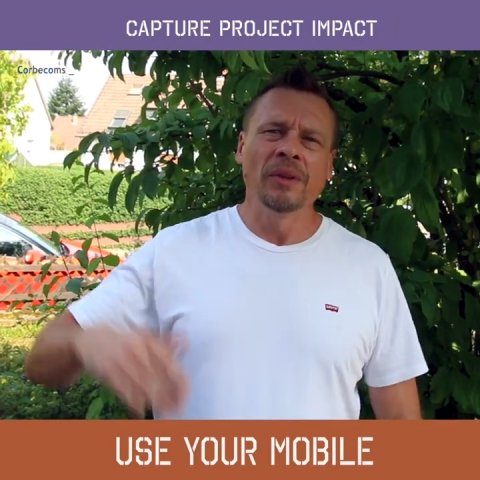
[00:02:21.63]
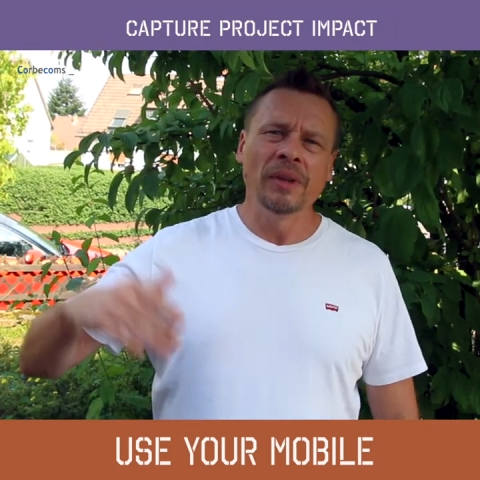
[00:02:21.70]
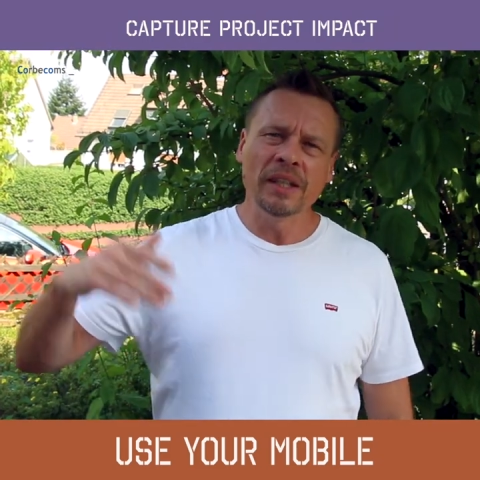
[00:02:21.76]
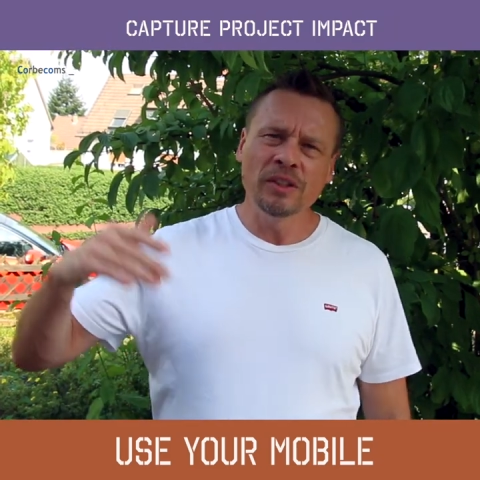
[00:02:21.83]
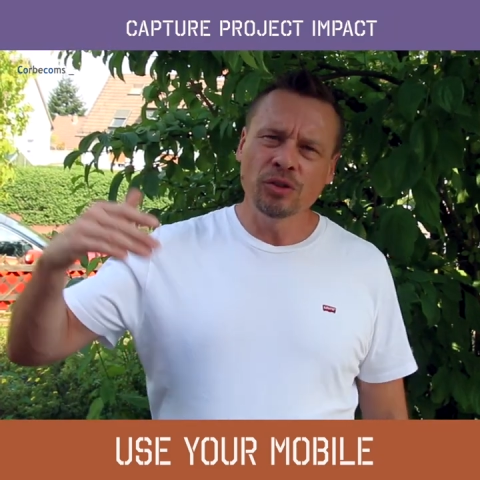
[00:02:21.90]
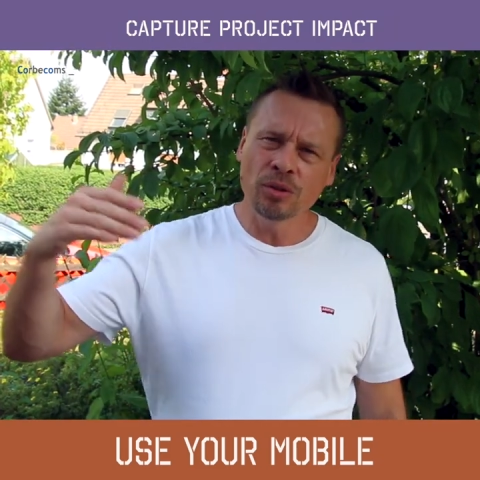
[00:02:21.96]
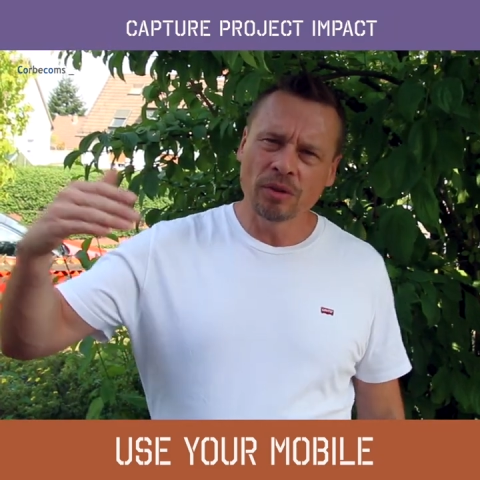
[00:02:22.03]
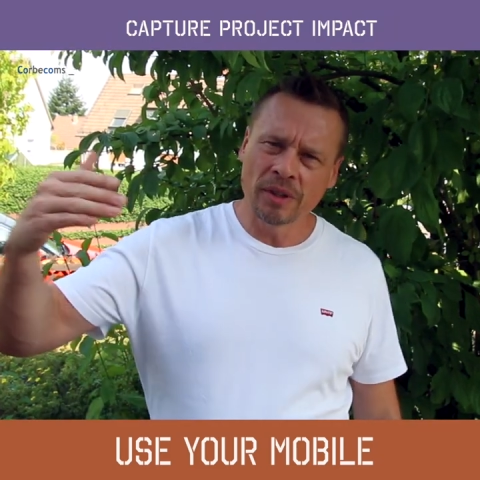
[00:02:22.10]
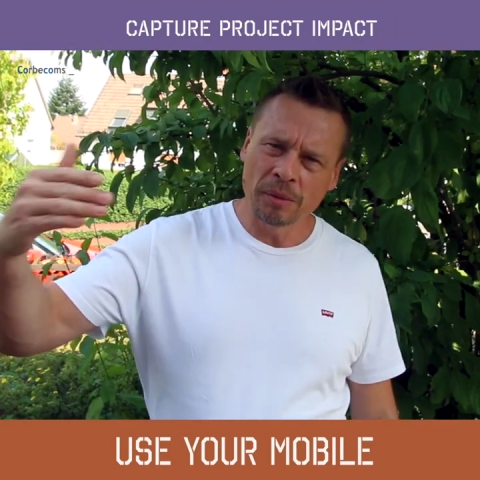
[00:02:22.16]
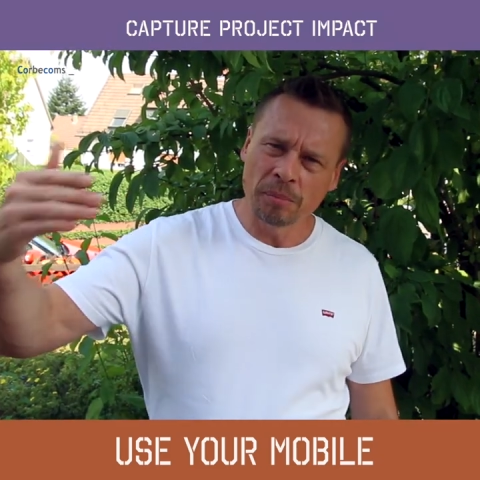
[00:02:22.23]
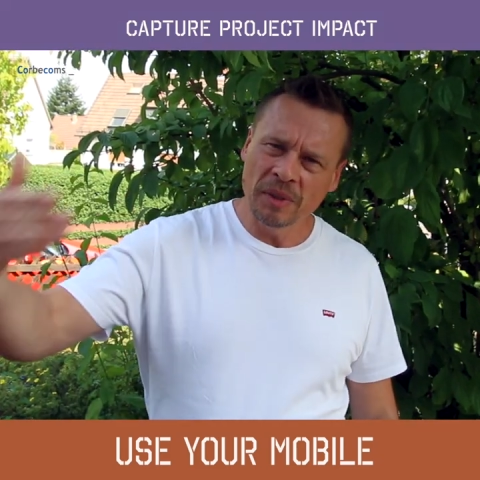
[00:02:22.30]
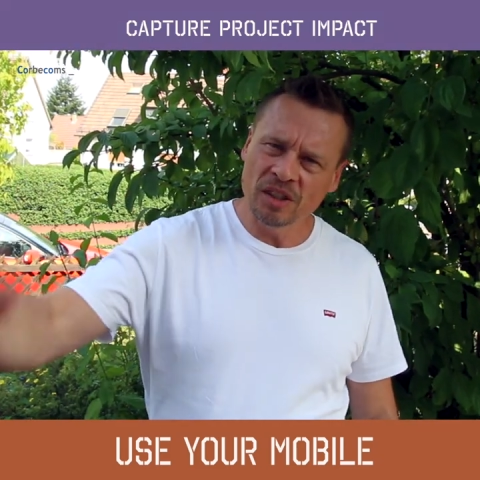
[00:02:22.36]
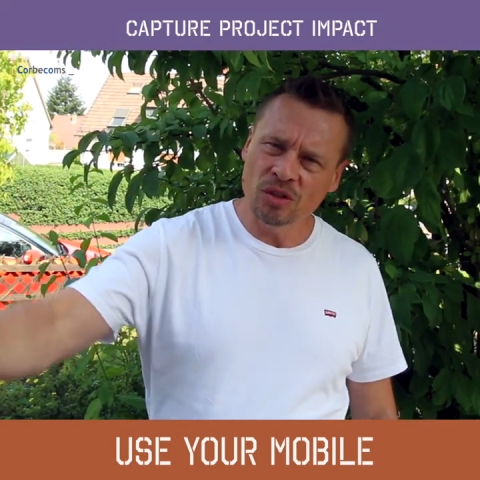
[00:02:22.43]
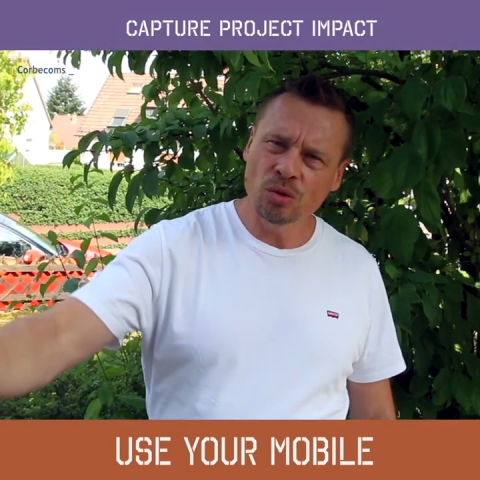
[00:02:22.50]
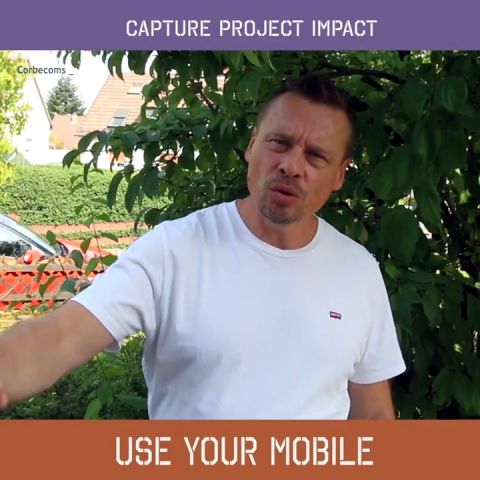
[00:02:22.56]
Then during
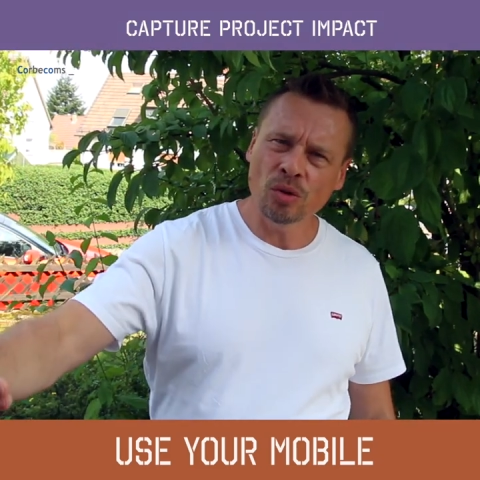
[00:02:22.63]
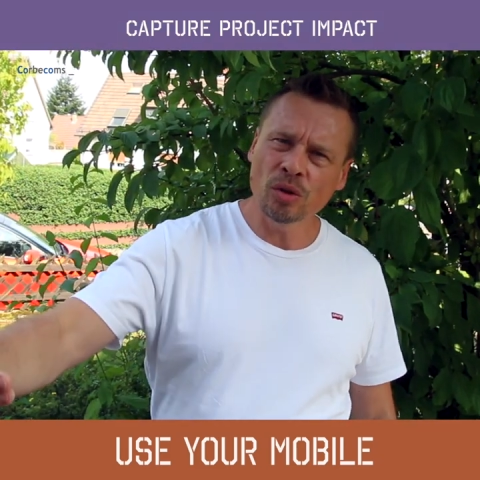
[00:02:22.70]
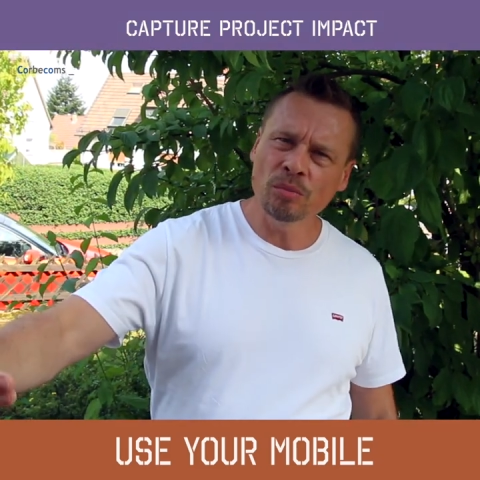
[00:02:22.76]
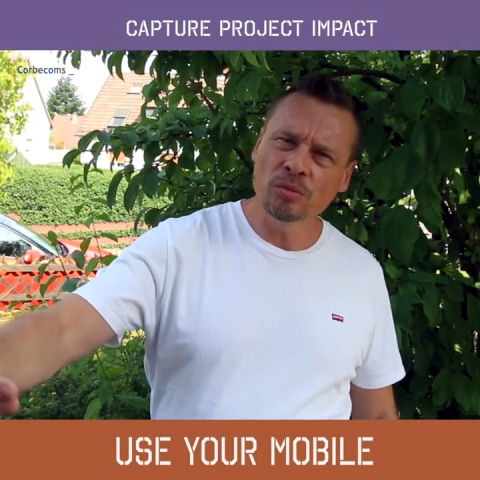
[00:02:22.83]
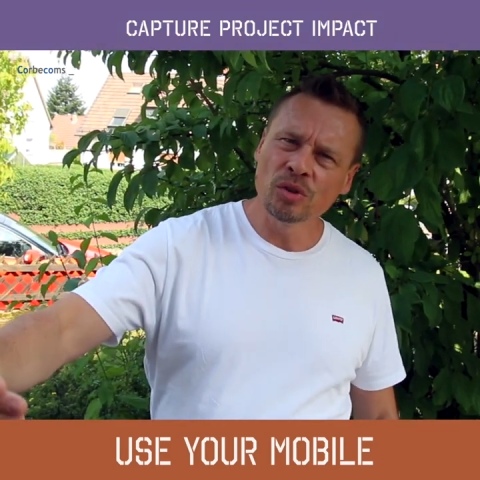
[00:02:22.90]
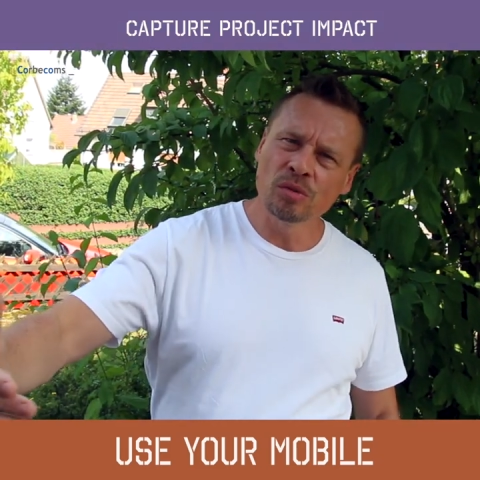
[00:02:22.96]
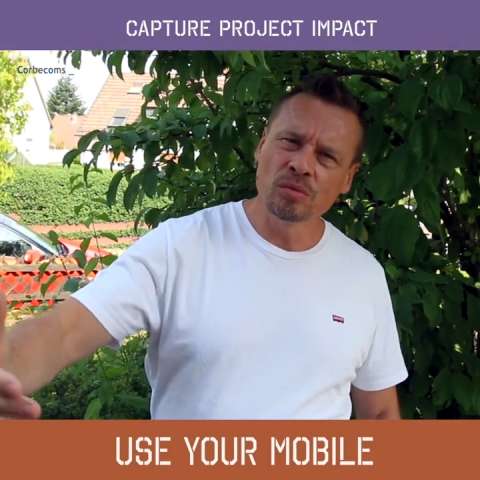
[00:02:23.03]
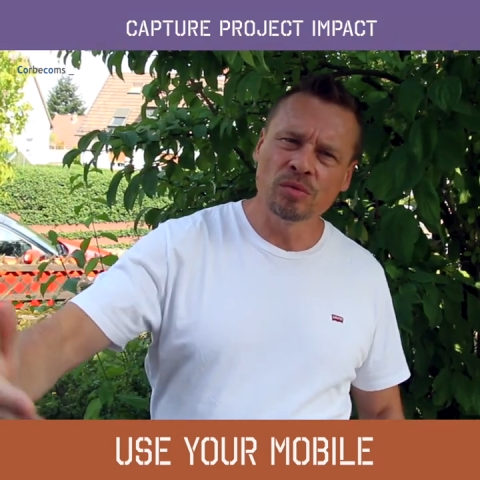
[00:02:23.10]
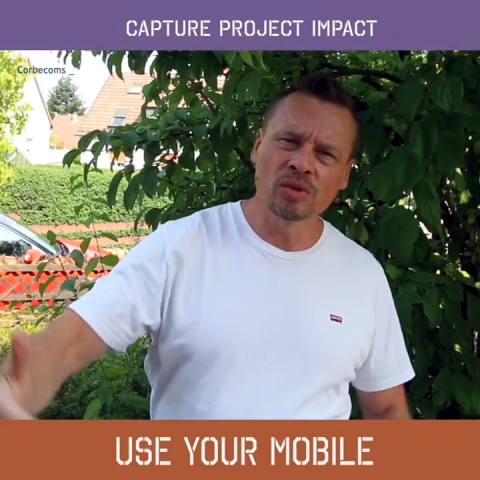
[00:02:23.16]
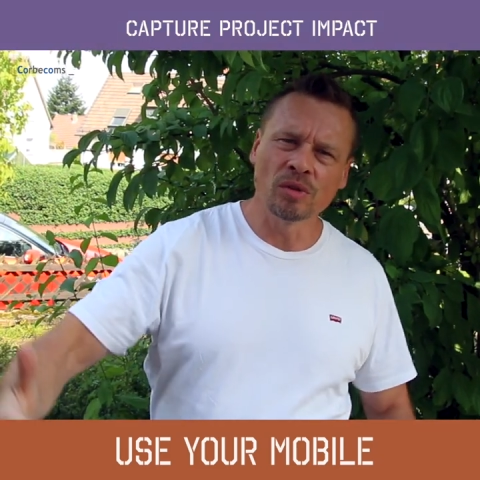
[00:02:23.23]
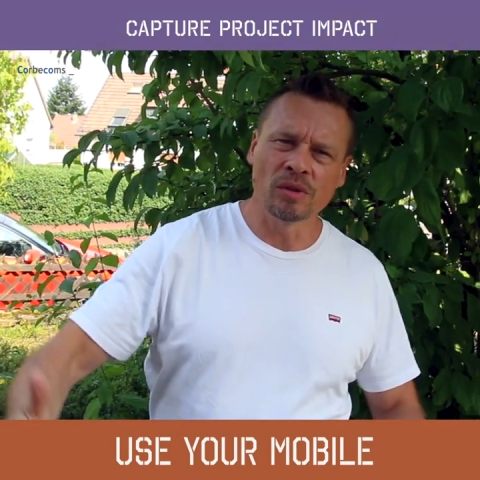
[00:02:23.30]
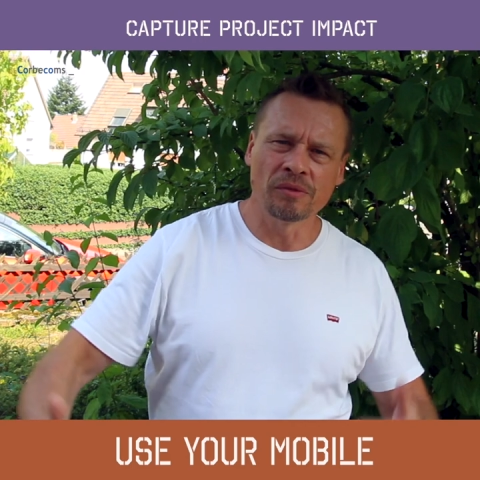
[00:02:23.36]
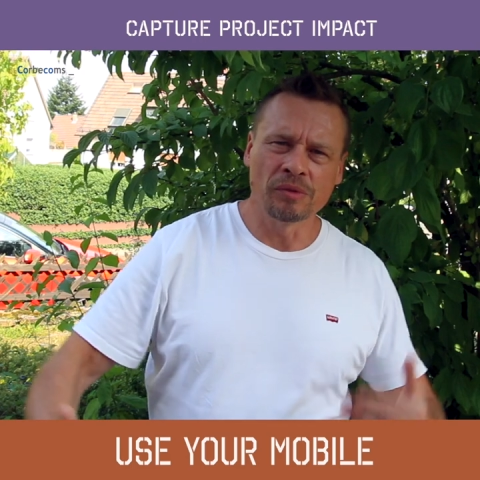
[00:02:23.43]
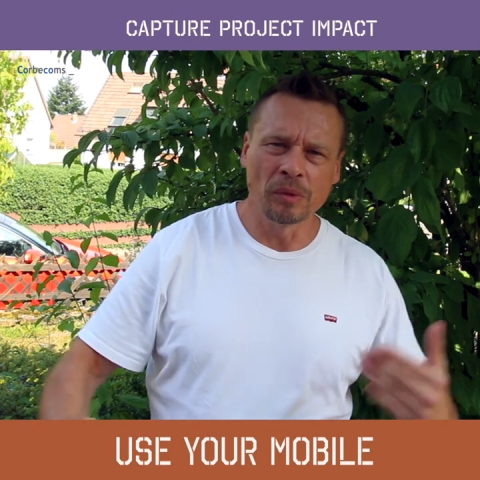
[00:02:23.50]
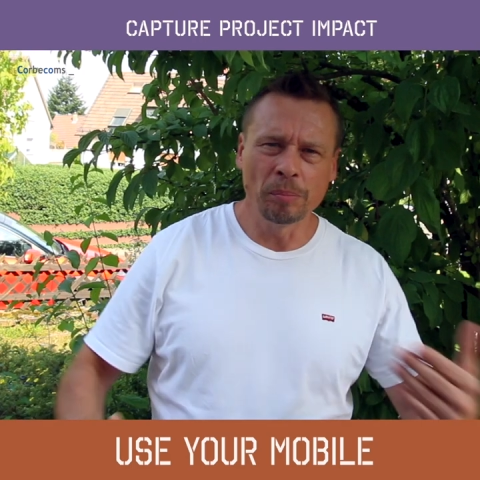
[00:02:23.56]
midterm, you
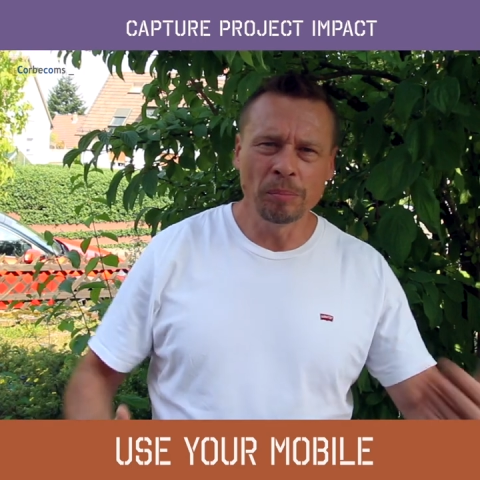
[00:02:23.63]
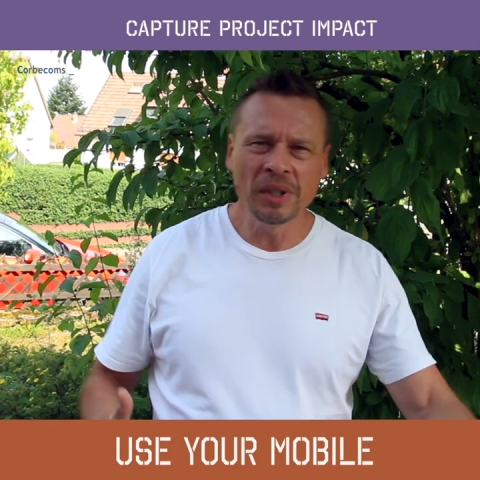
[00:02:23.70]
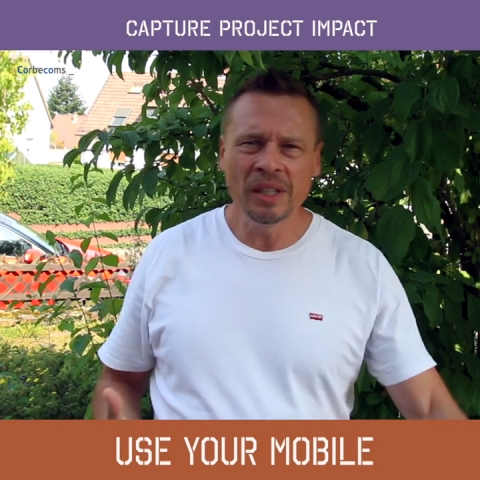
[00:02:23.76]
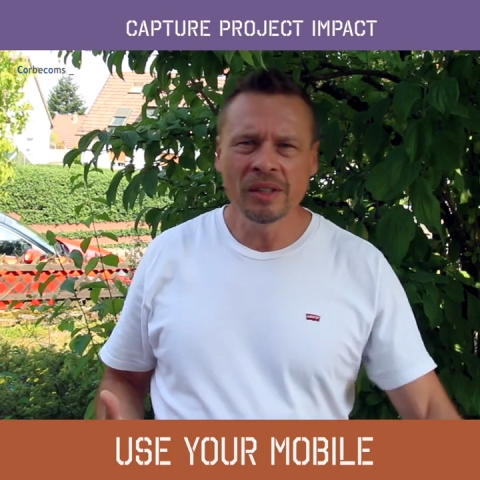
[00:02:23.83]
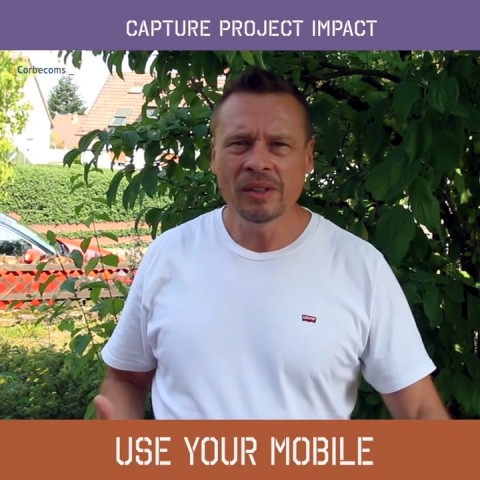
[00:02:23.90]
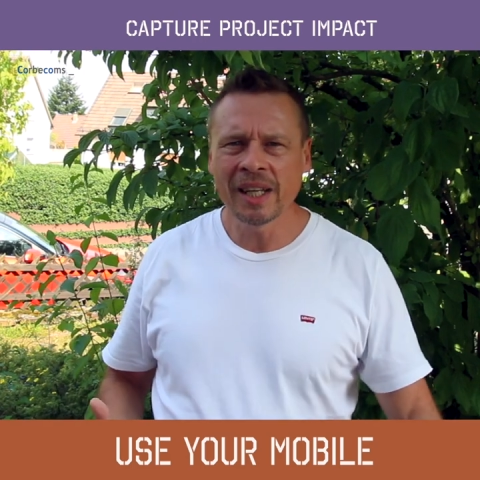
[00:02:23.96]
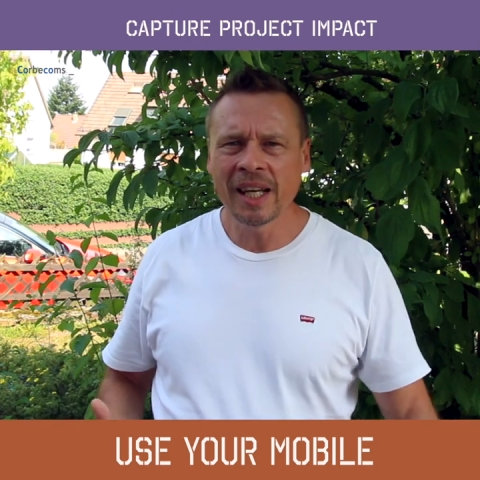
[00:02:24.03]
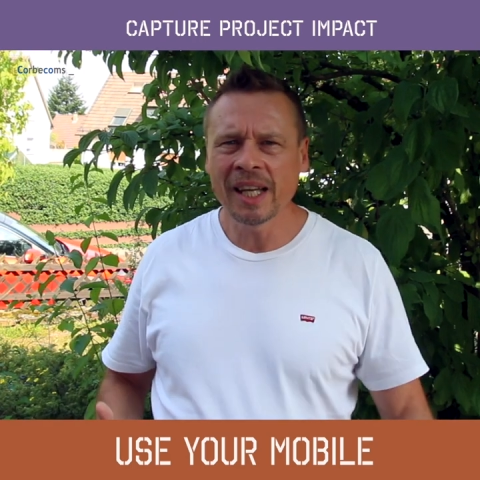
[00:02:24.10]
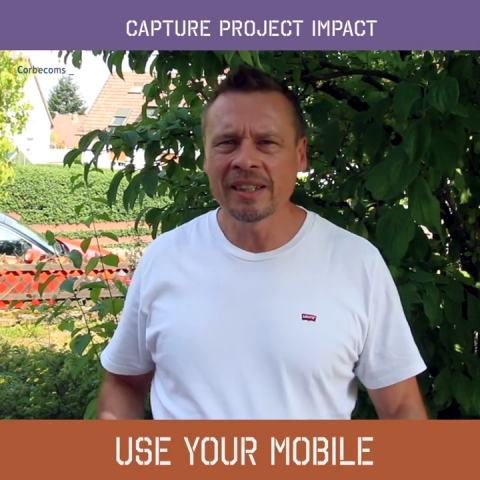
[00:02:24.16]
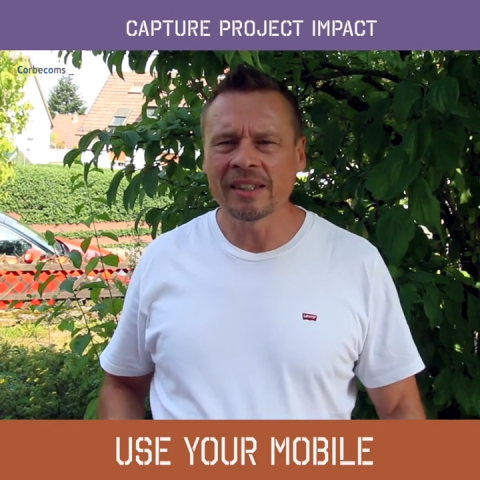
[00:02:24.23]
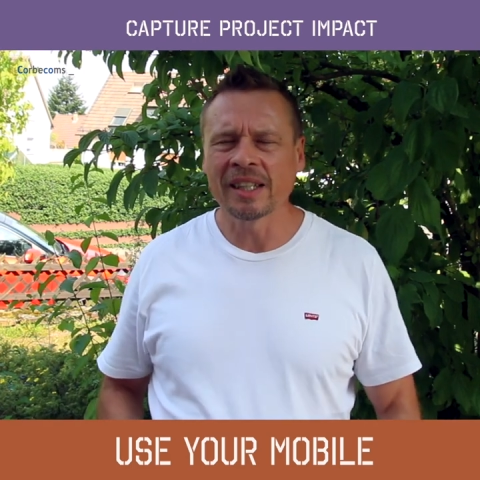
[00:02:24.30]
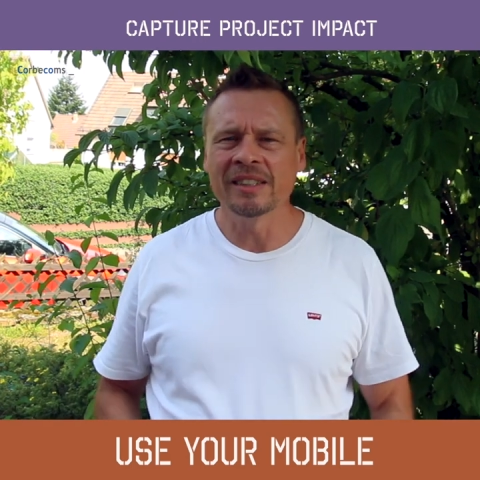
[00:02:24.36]
sort of repeat that.